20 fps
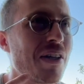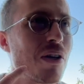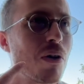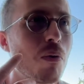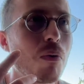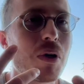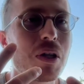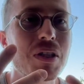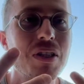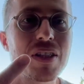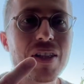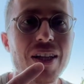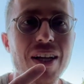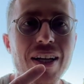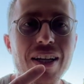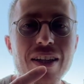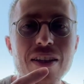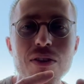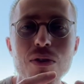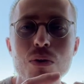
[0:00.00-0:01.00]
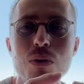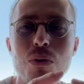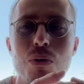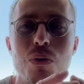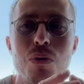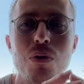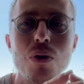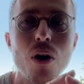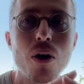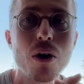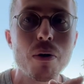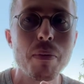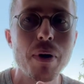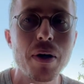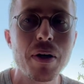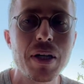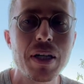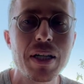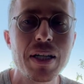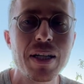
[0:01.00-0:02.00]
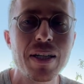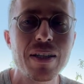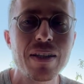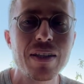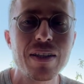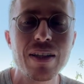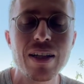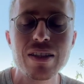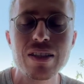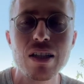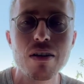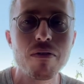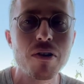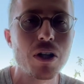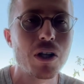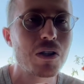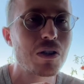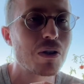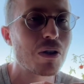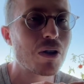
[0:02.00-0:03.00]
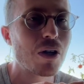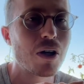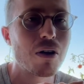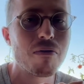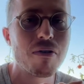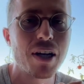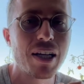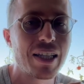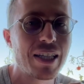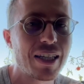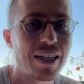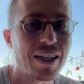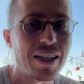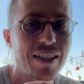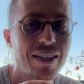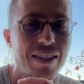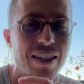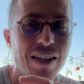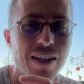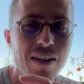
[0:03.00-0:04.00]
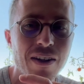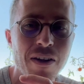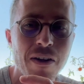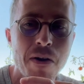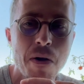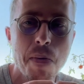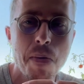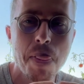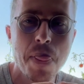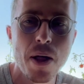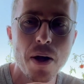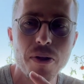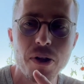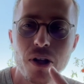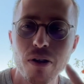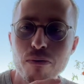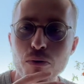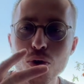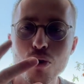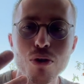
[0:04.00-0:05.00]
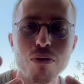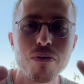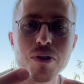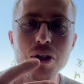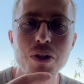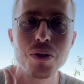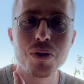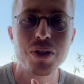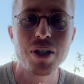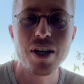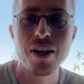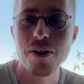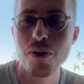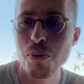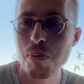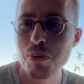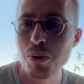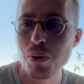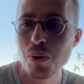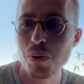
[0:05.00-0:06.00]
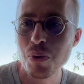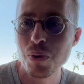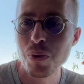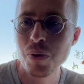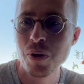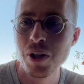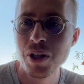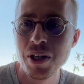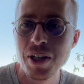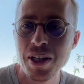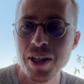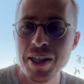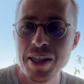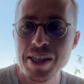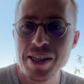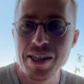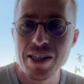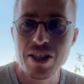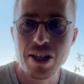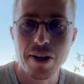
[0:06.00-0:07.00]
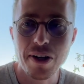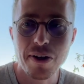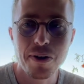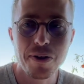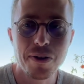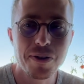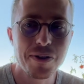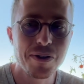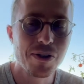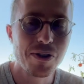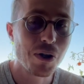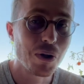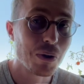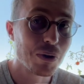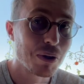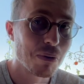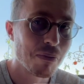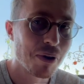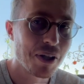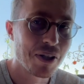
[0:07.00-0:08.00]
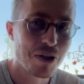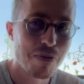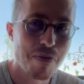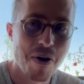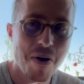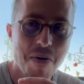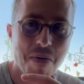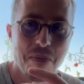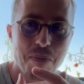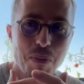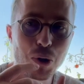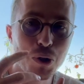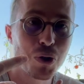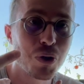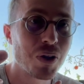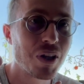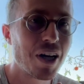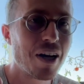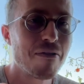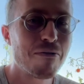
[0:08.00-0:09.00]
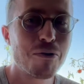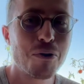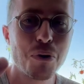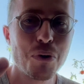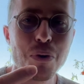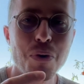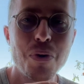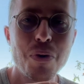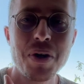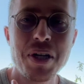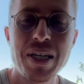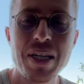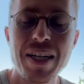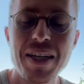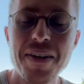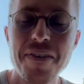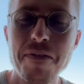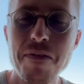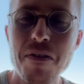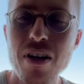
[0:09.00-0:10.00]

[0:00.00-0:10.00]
what it's like to talk about it, and that's giving us a ton of ideas. And I think in future videos, I hope to share, some things about personal life too, and